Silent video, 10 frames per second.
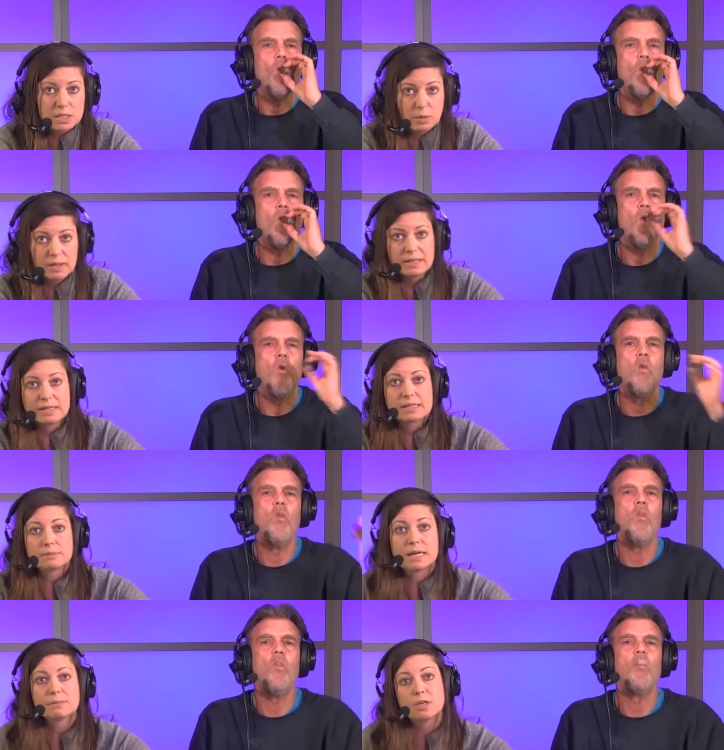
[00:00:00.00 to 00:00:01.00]
Speaker 1: that's one thing.
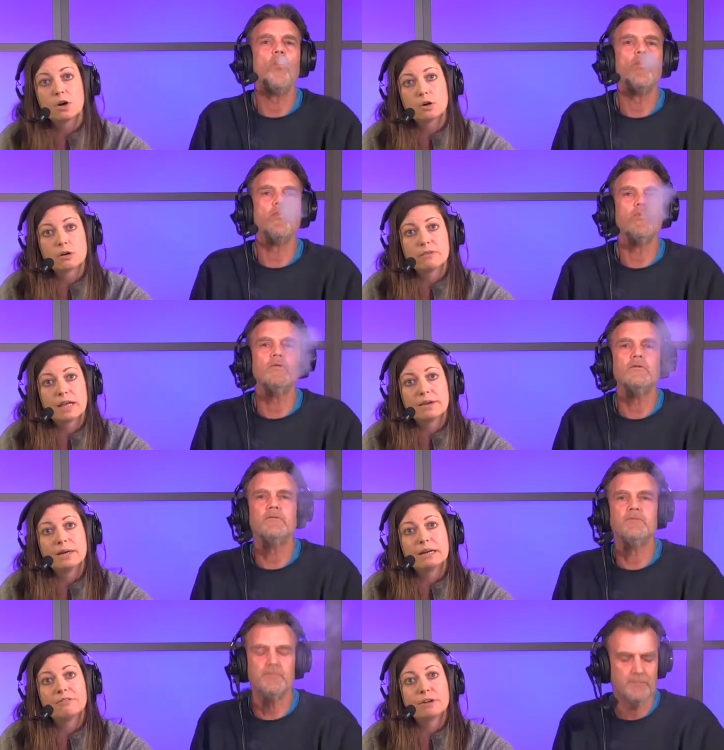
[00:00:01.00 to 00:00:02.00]
Sometimes an owner
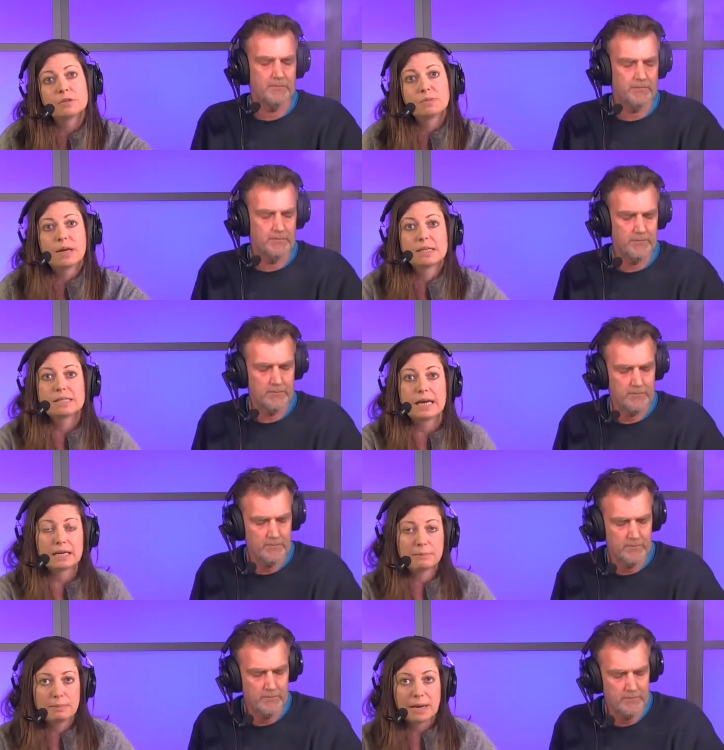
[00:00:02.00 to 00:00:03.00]
evaluating a fear response,
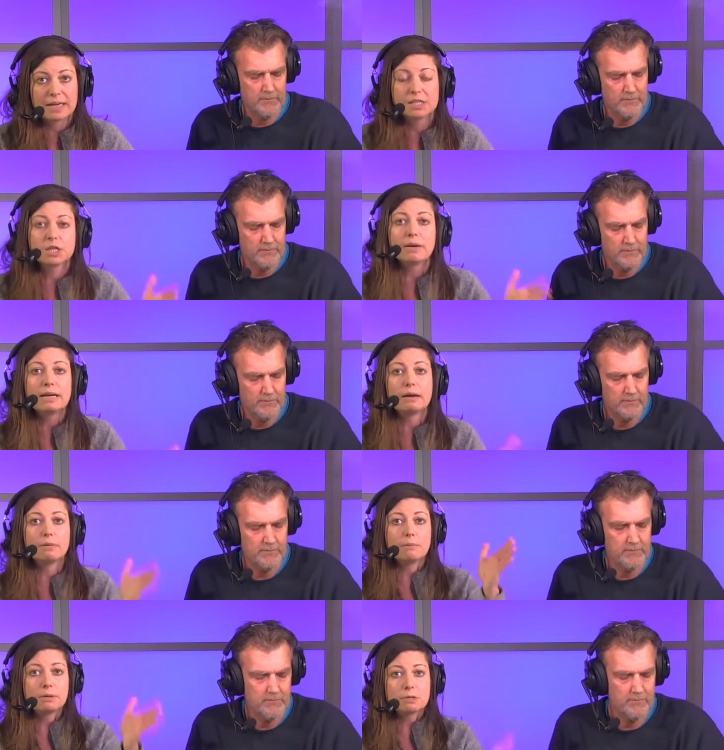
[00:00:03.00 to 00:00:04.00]
that can be biased. So anyway,
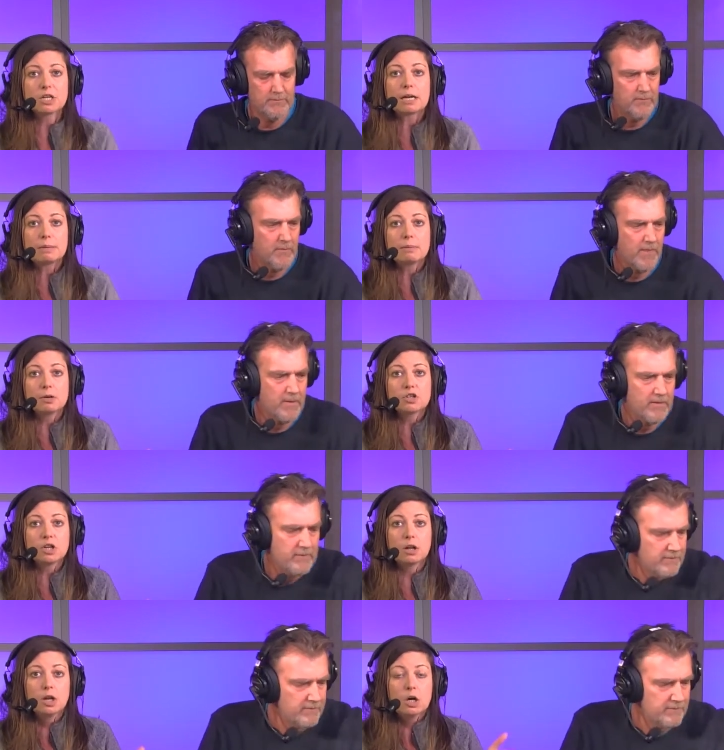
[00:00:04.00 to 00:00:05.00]
when we were talking about
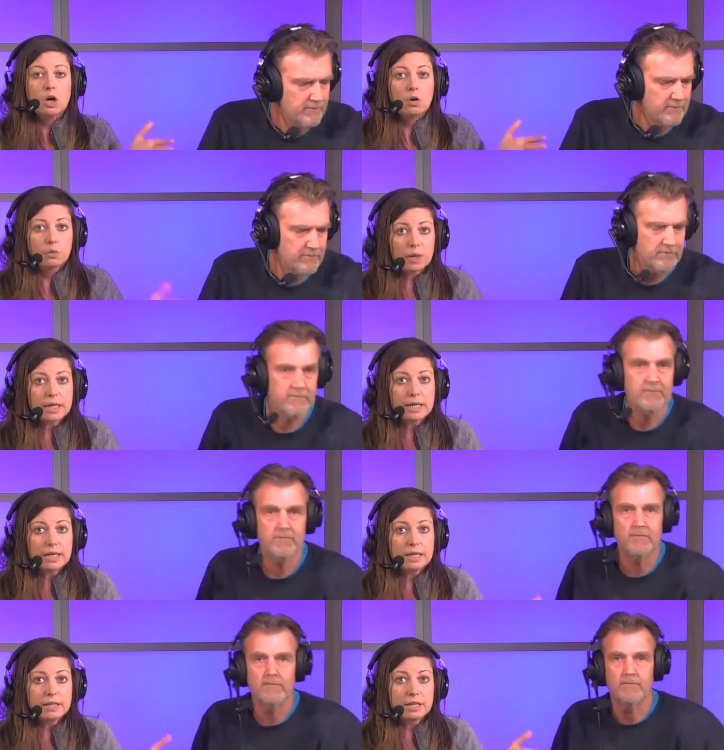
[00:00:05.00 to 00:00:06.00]
emotional,
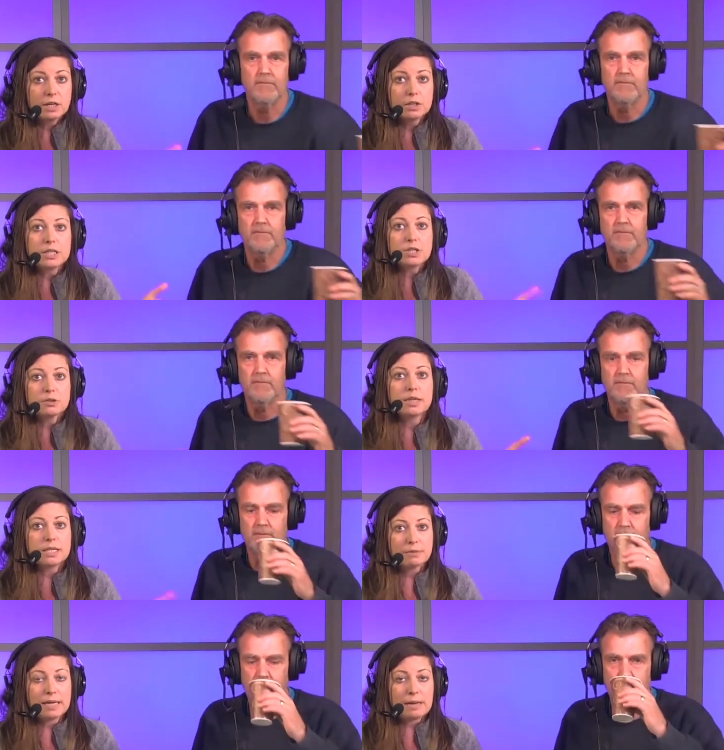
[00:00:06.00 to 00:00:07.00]
really the only two
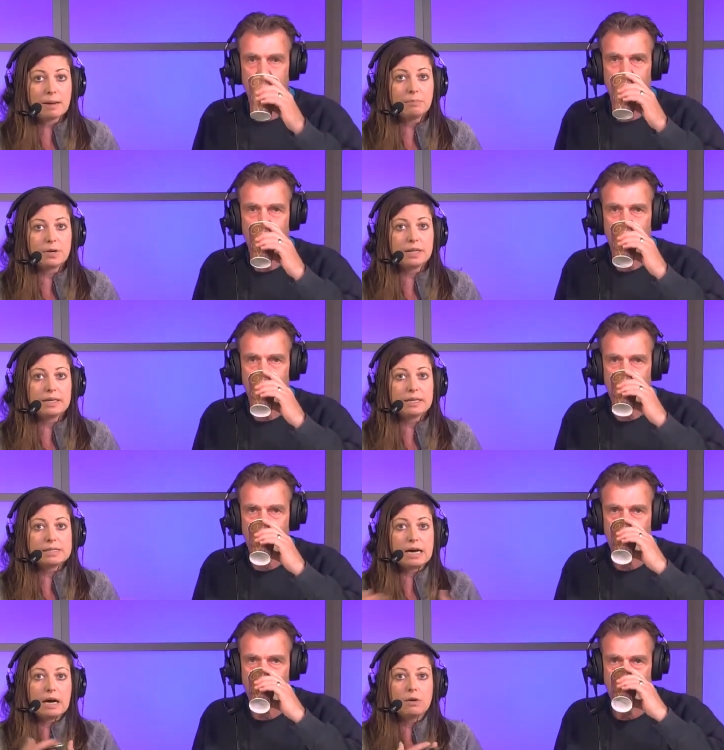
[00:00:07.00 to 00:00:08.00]
things we came up with
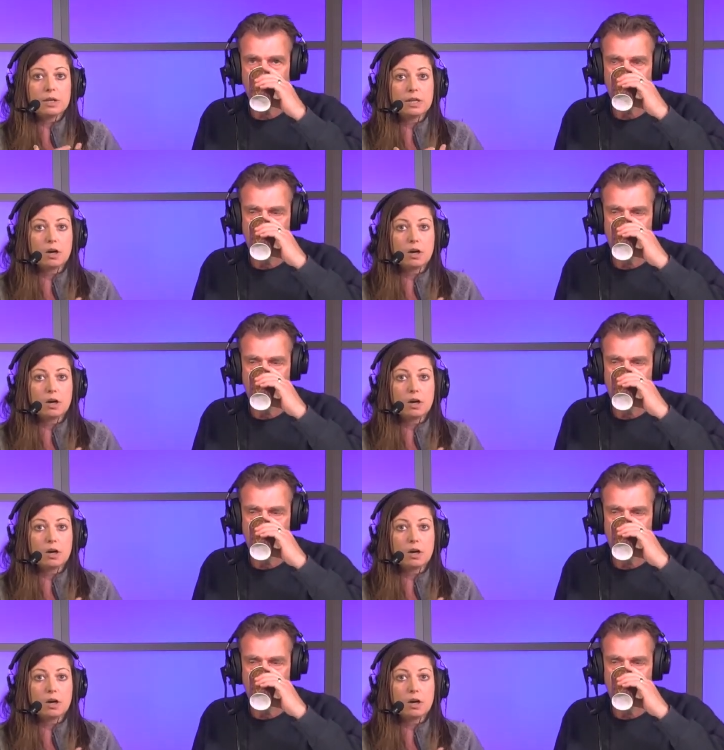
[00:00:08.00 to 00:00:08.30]
is how are